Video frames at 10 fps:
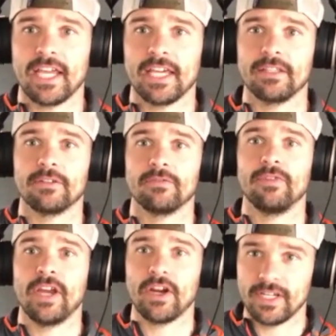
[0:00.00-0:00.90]
and they're
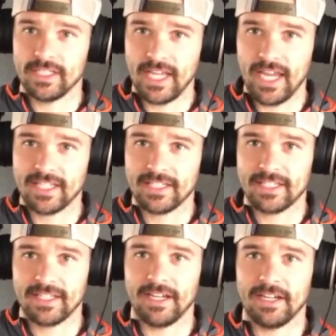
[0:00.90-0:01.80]
very
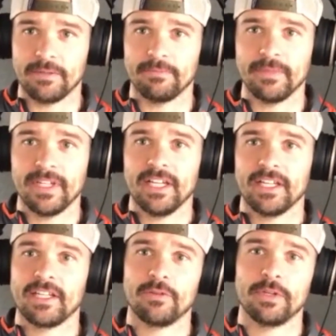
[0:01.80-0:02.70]
intense.
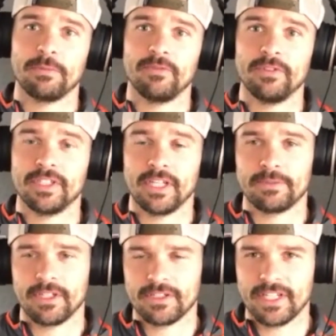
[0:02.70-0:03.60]
Need to read them a few times to
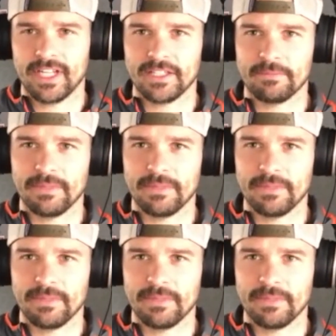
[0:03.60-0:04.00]
understand them.